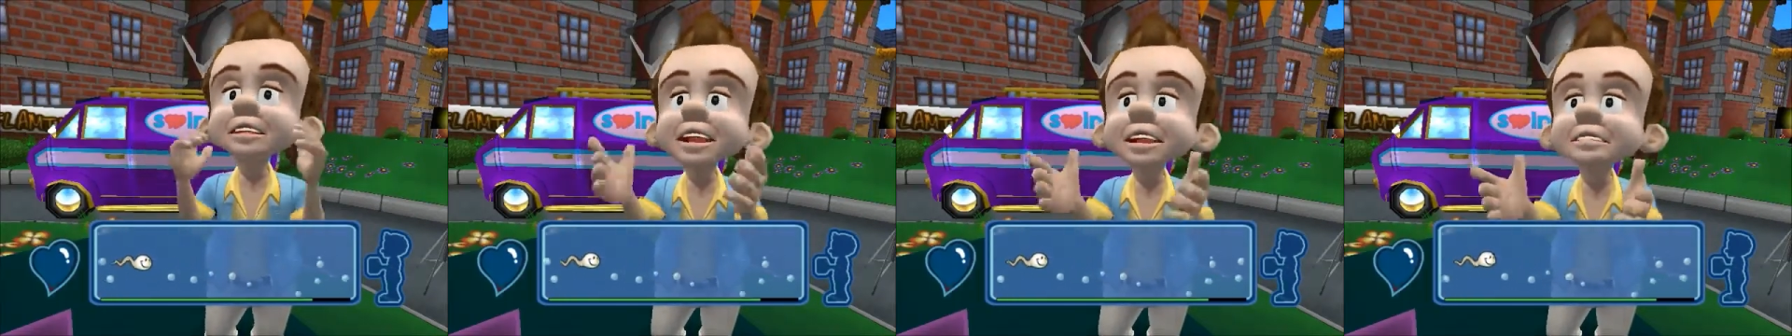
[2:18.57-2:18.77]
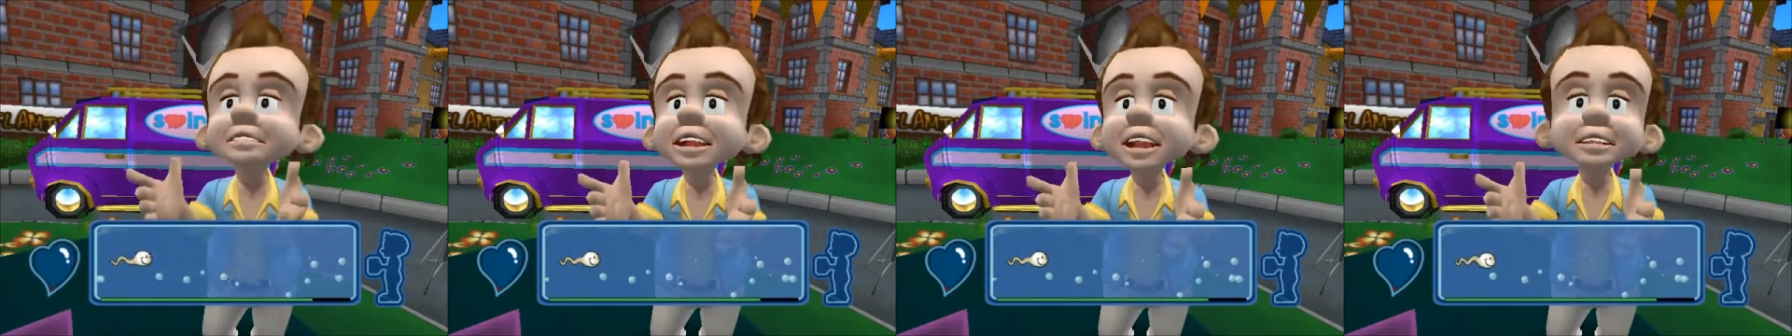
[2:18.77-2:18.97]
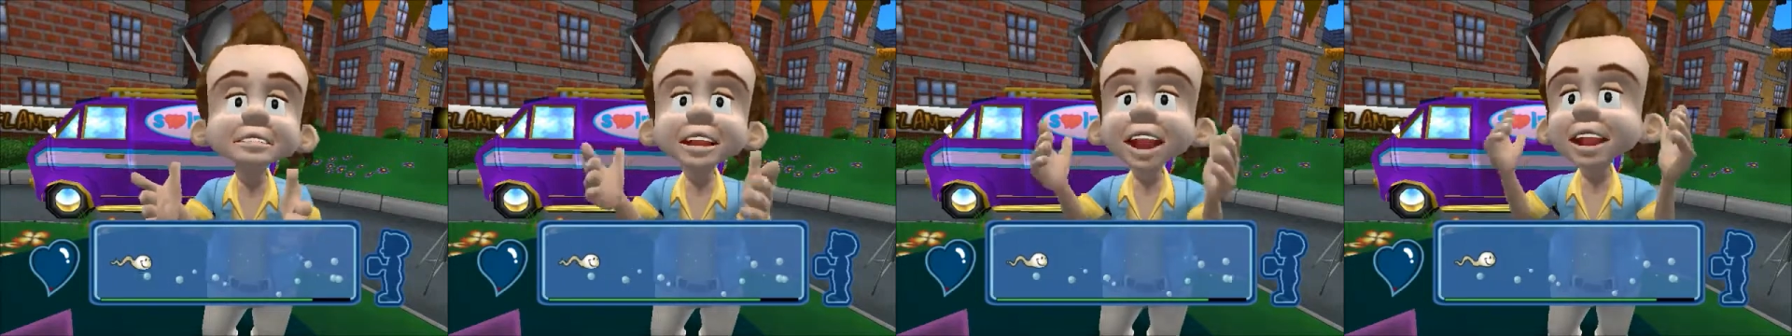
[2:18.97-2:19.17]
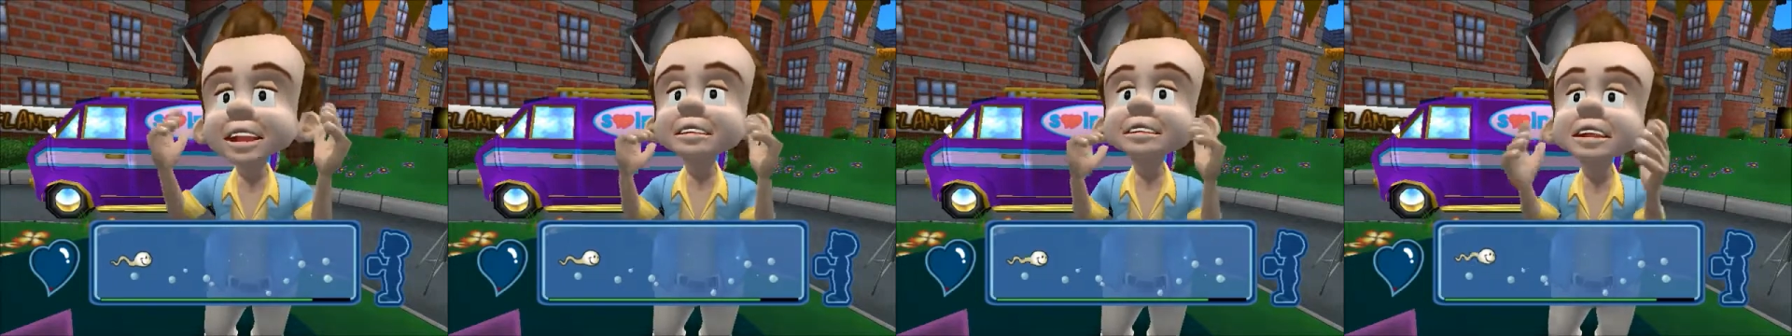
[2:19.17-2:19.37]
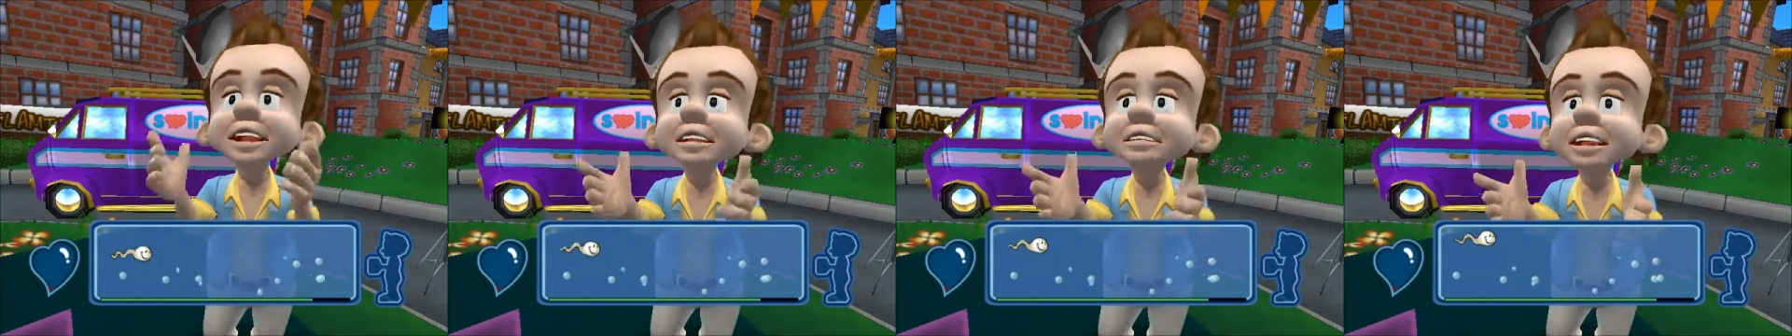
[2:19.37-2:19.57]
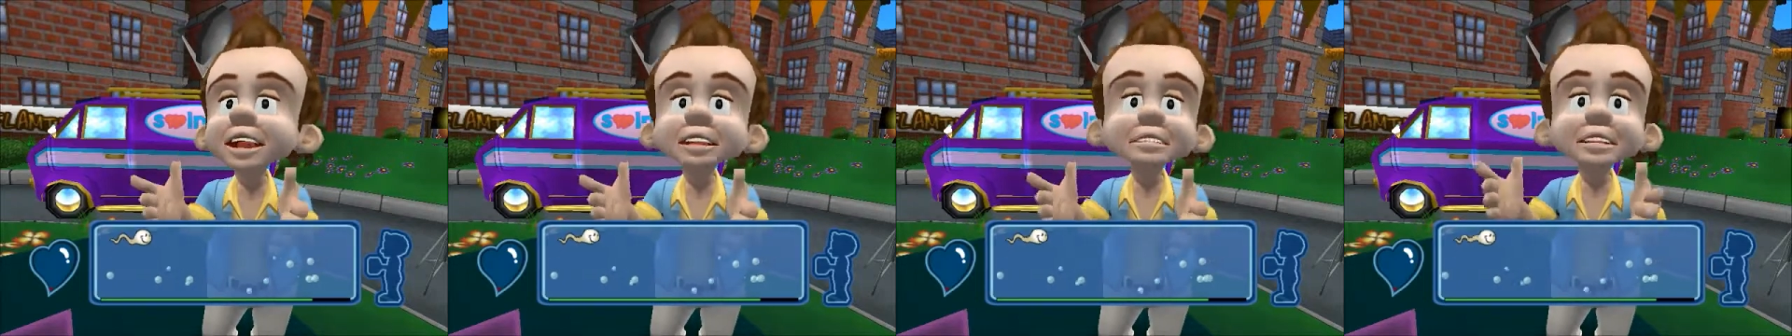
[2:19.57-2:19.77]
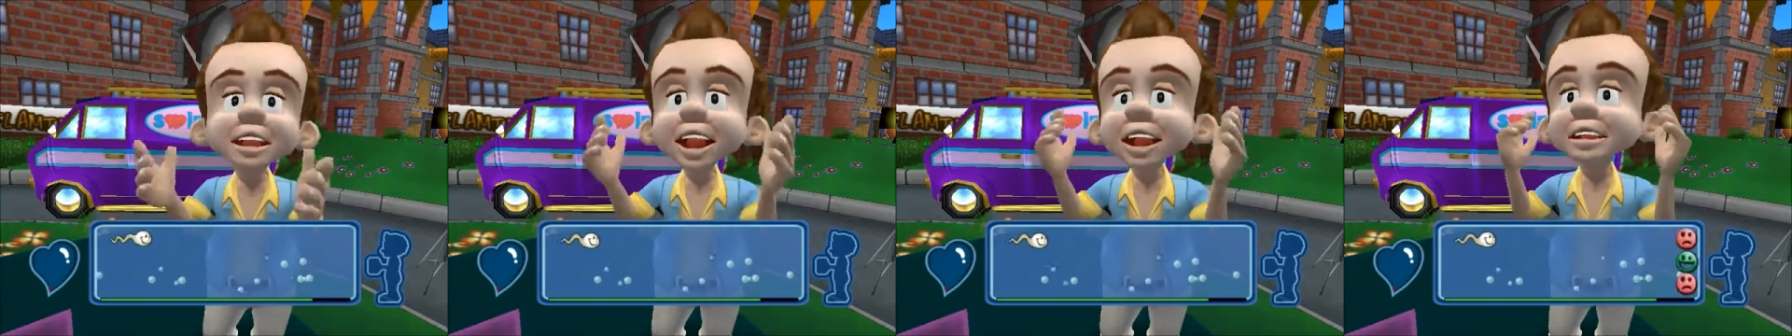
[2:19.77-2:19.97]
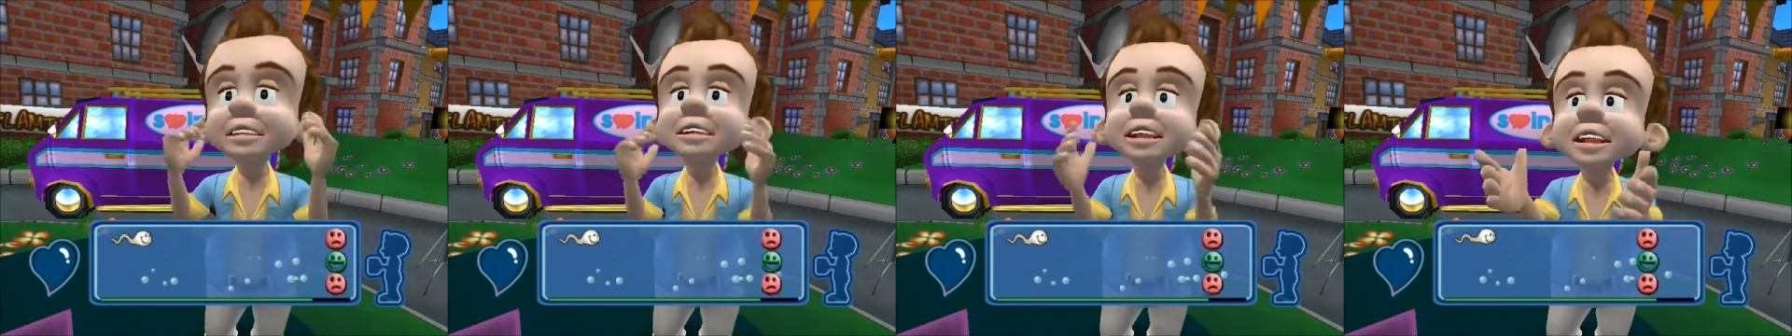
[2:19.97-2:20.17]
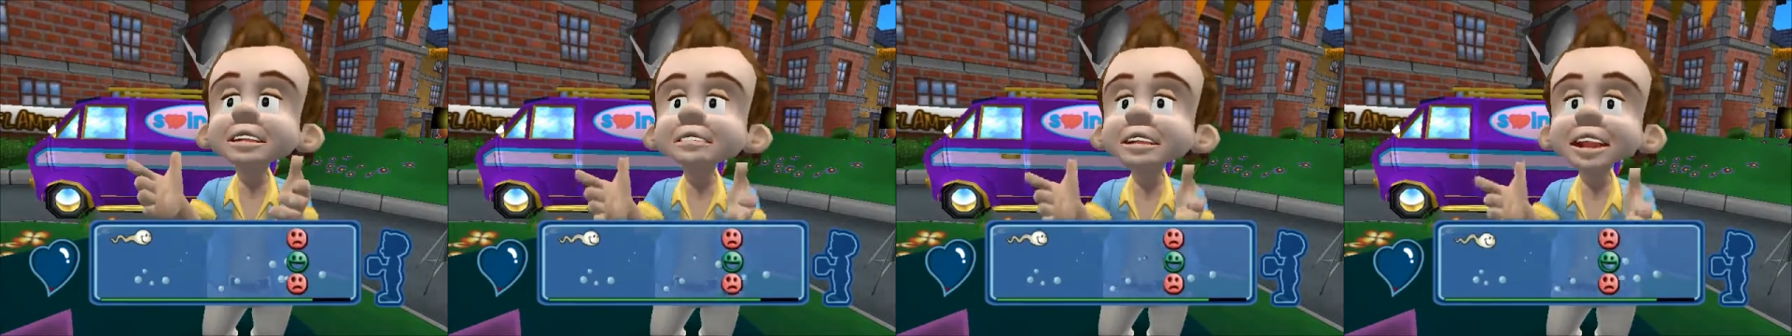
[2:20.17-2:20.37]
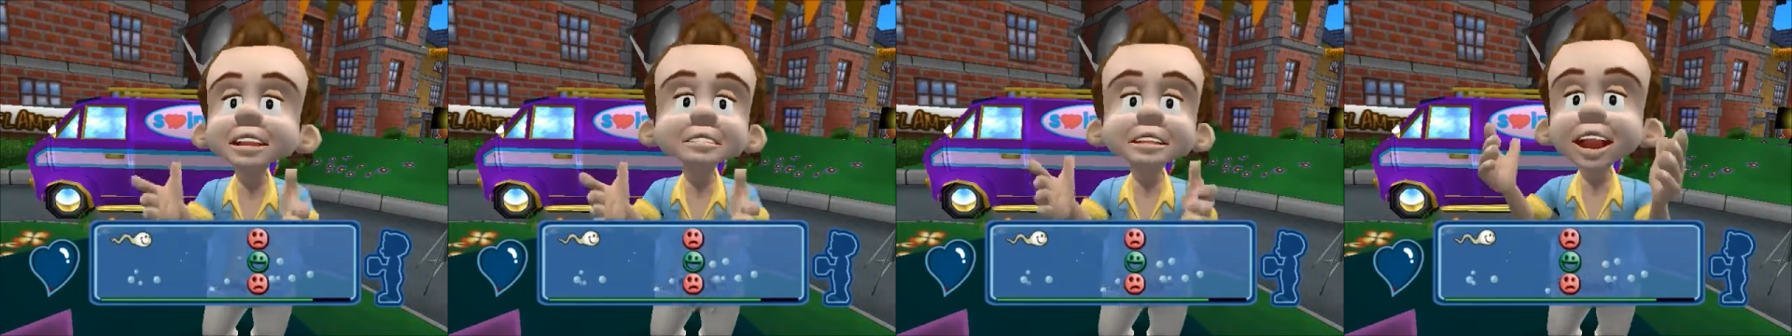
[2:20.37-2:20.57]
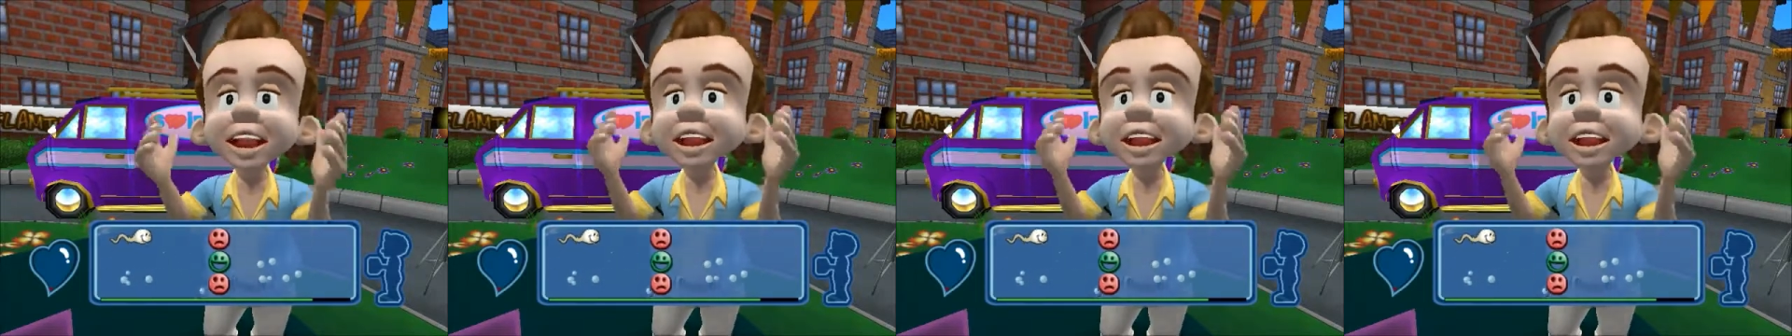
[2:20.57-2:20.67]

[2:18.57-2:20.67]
you wore and the stool used in that